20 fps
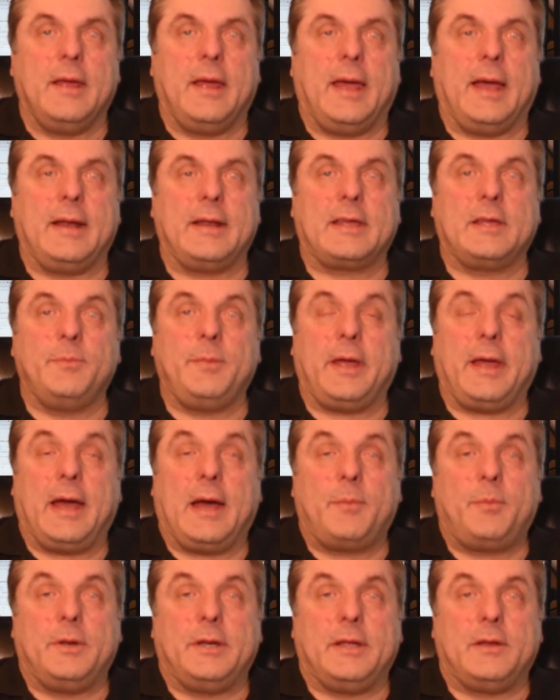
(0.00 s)
And it can be
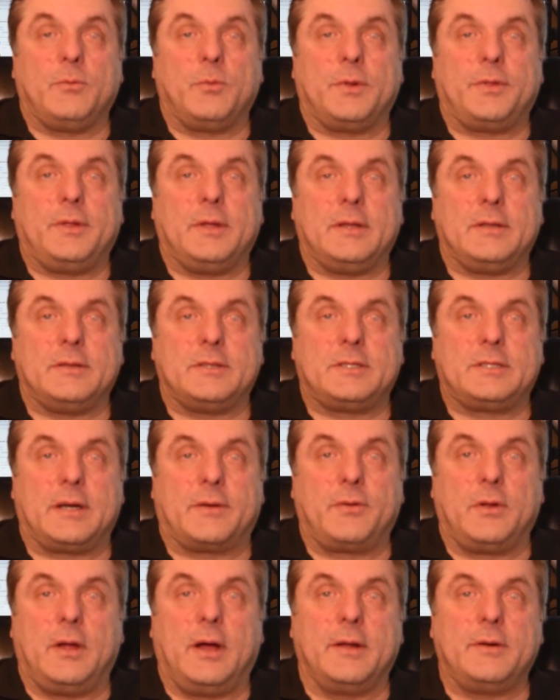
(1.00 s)
happening within
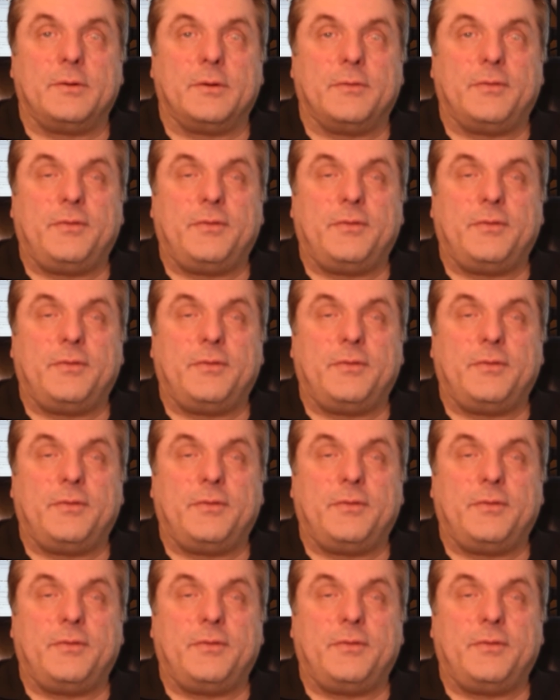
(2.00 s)
several hundred